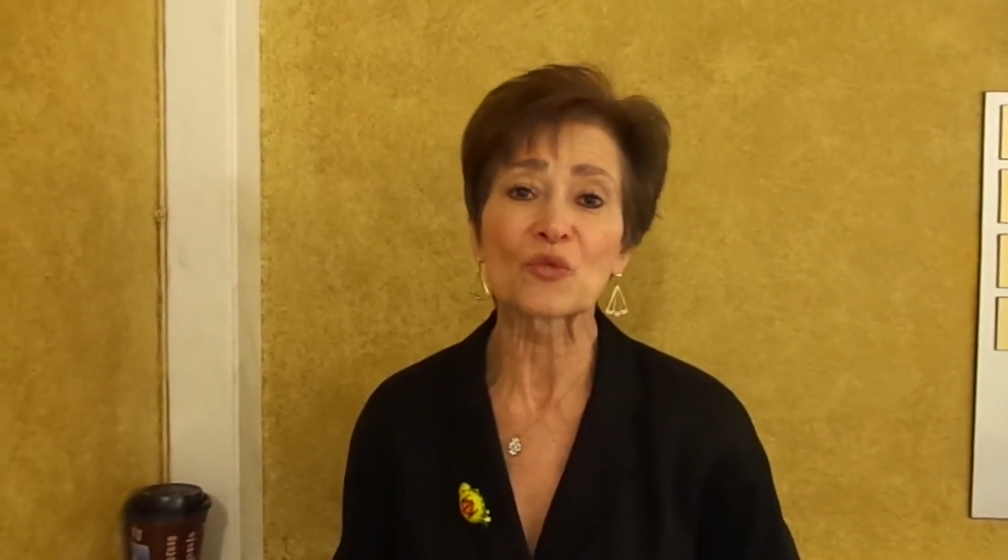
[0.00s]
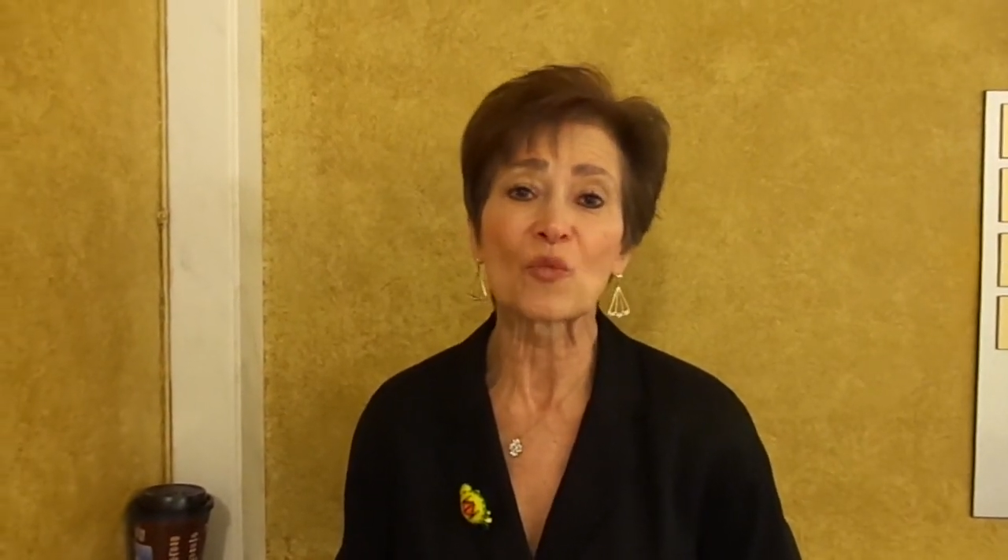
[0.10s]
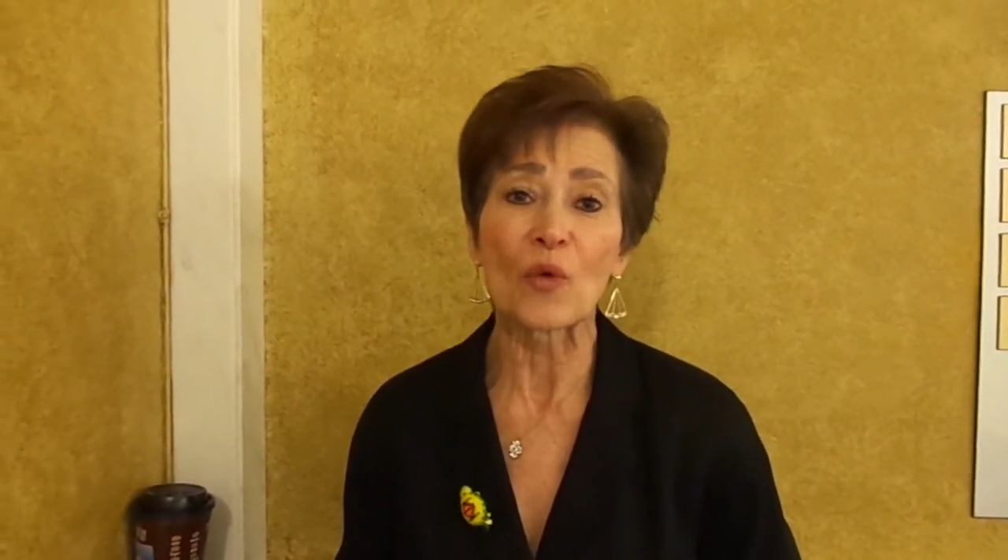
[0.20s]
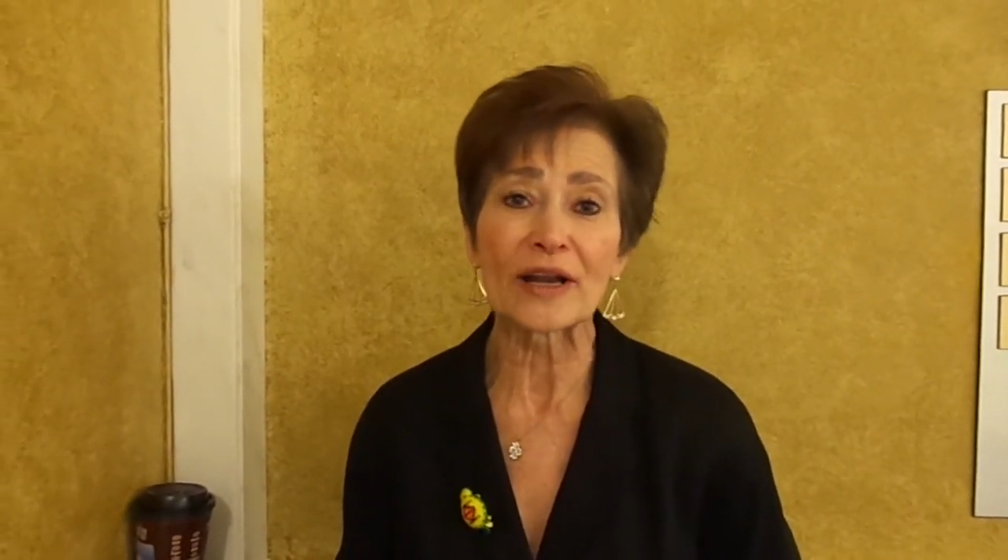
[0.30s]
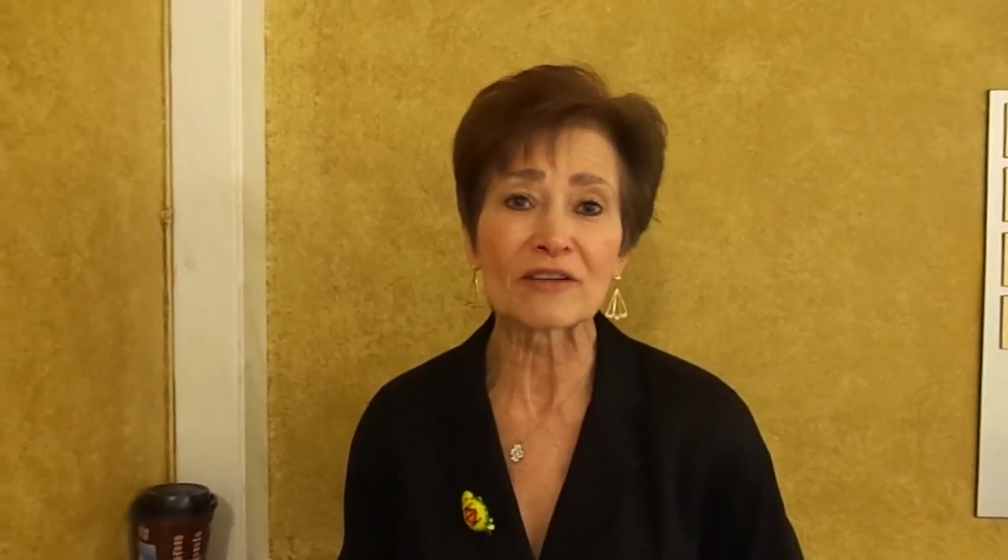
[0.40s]

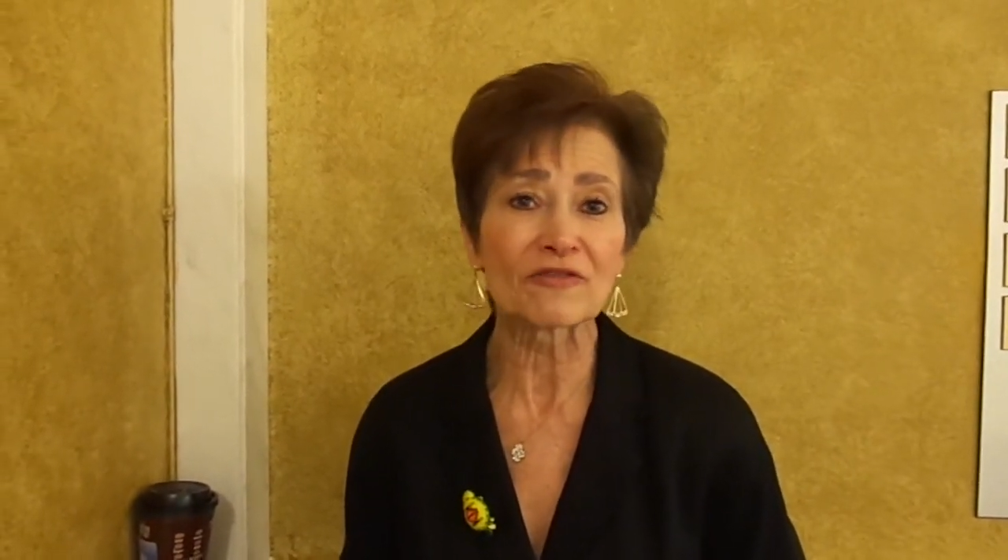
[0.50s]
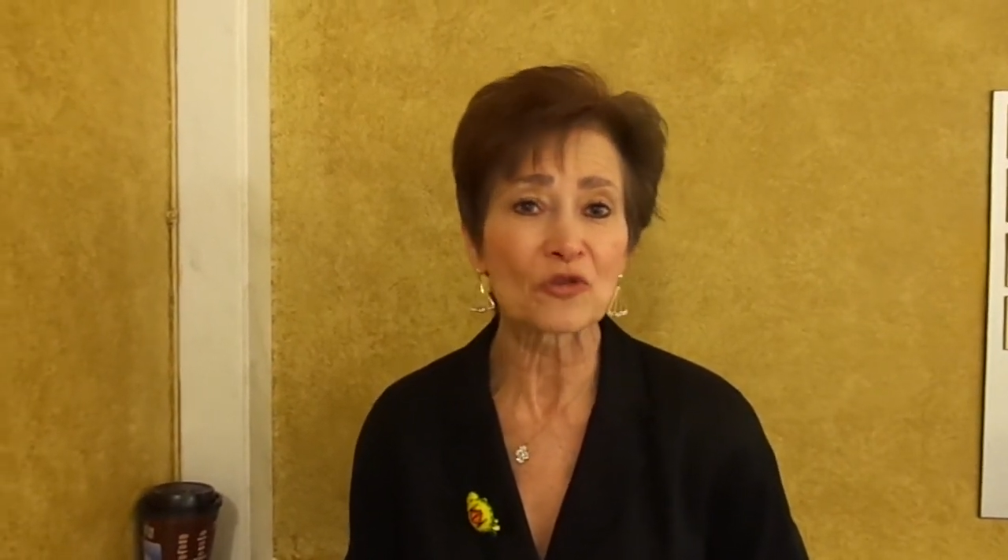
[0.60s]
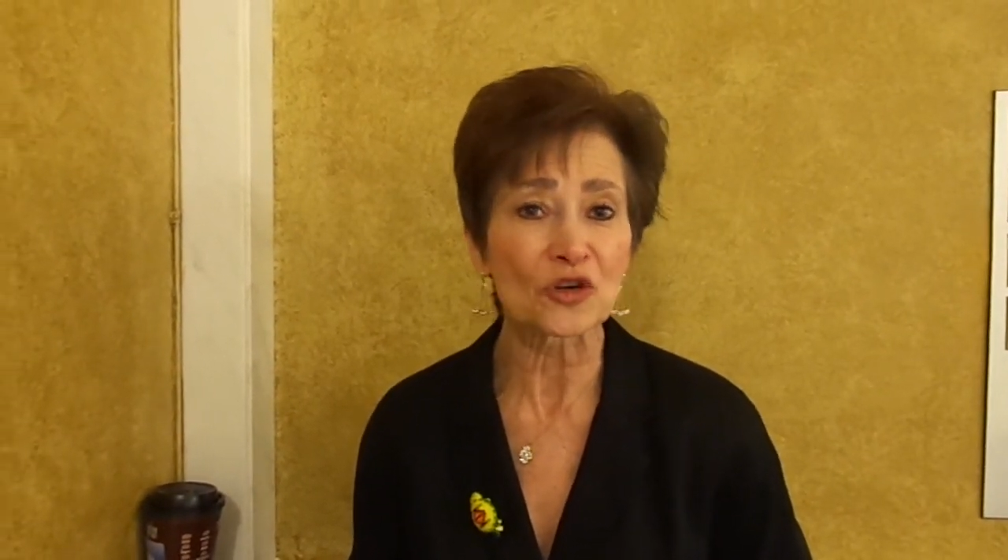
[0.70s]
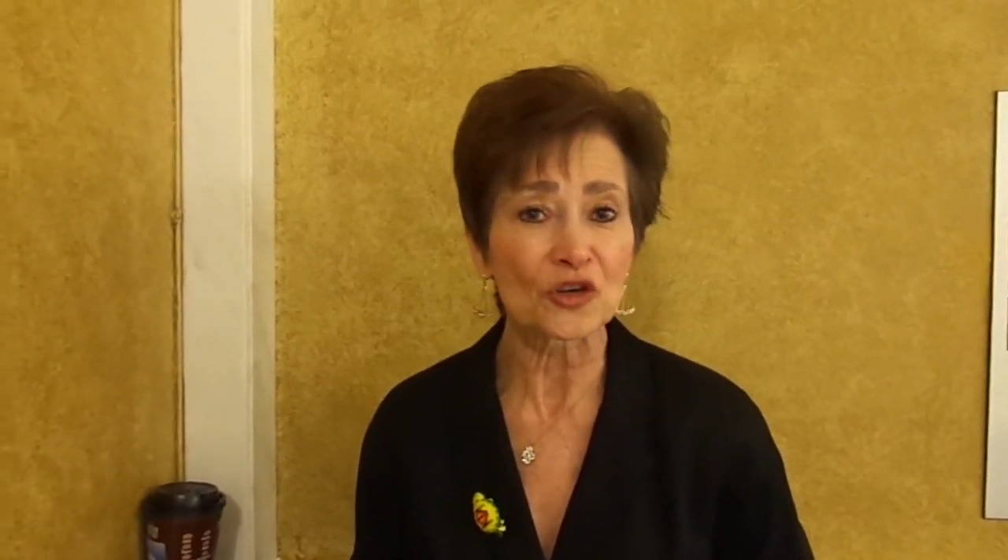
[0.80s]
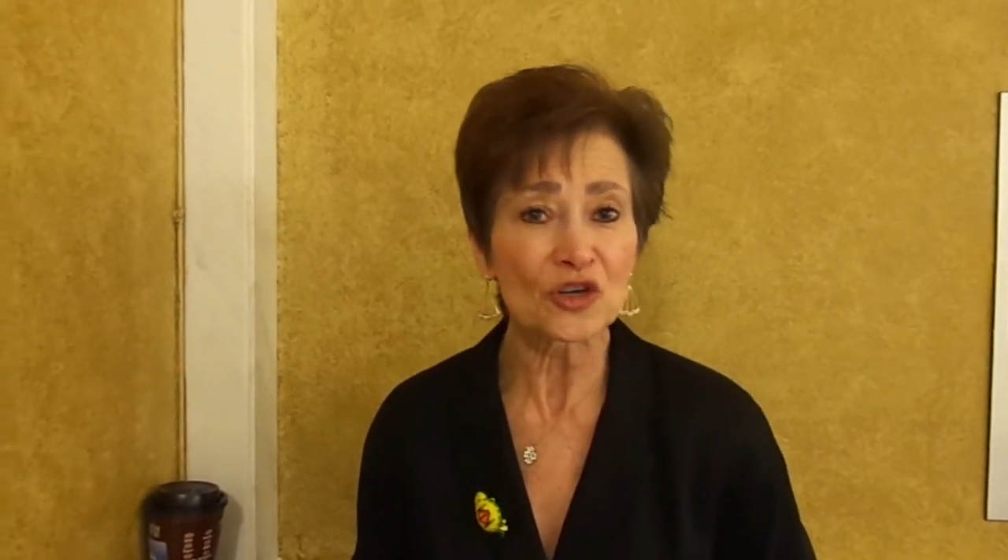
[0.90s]
one in
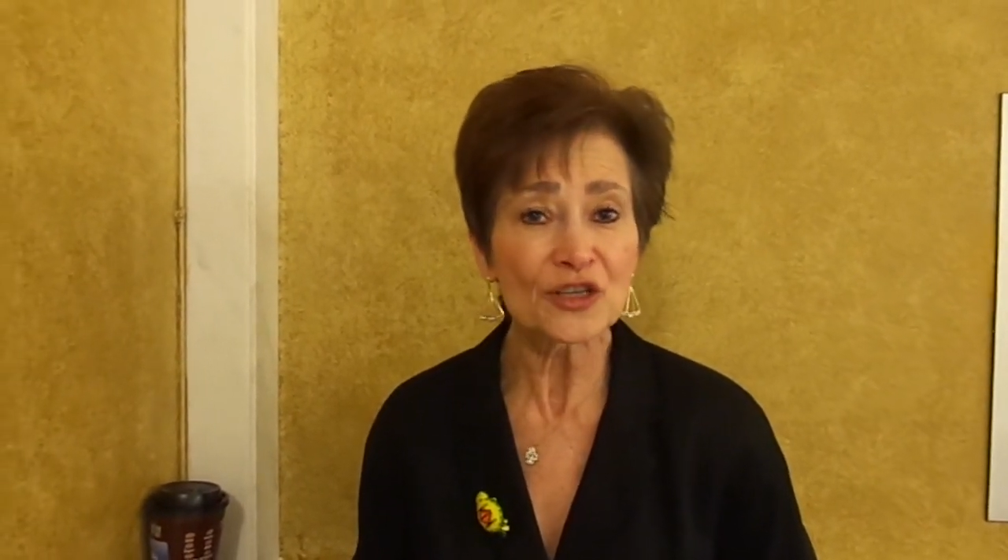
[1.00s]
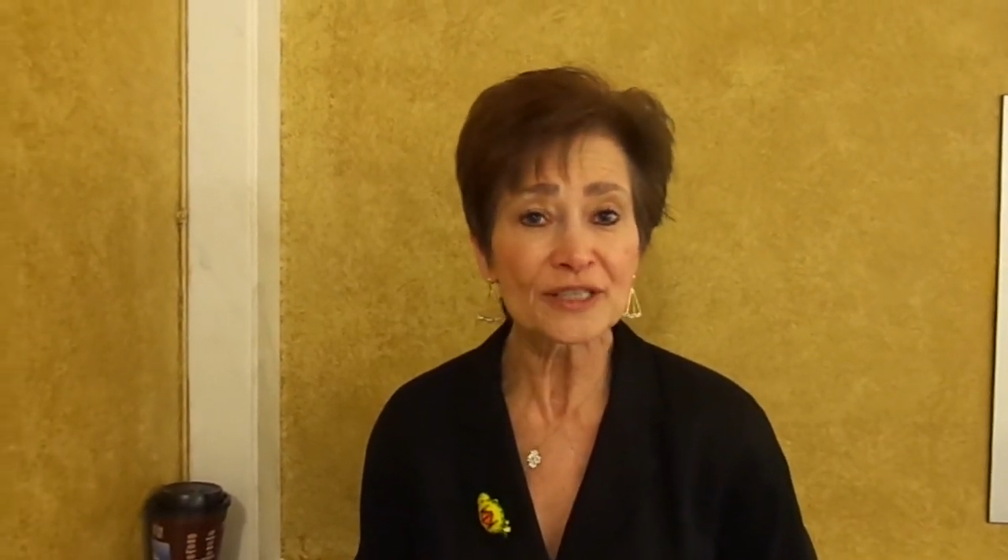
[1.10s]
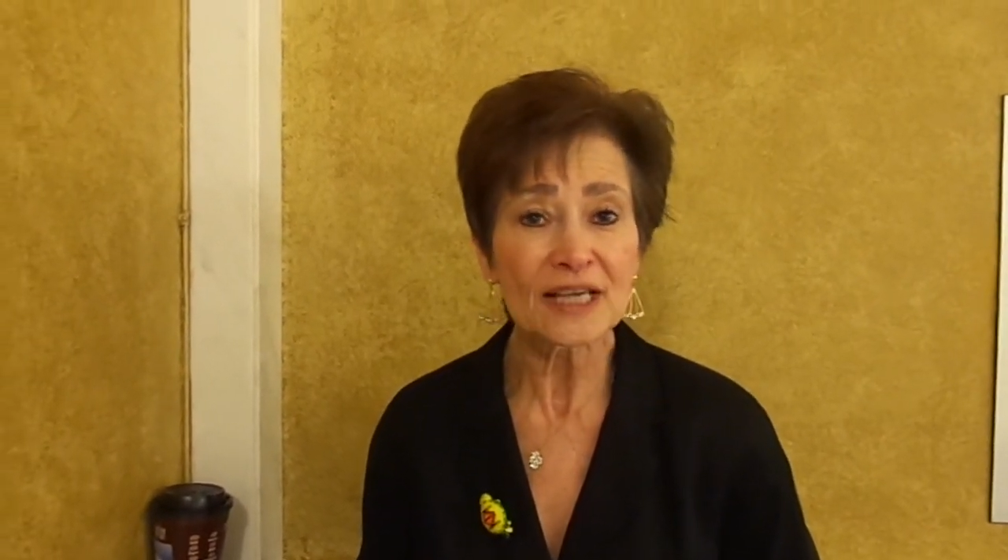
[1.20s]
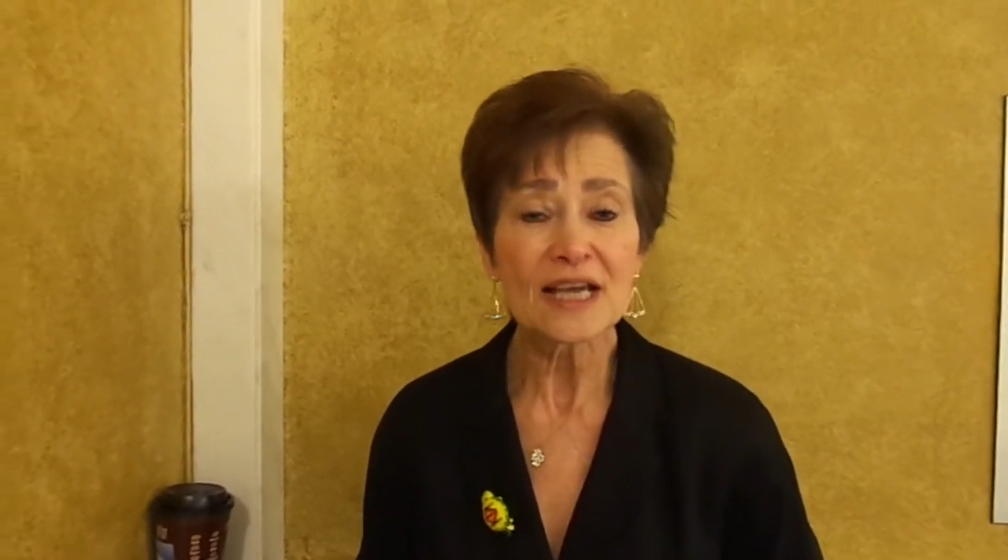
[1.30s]
four girls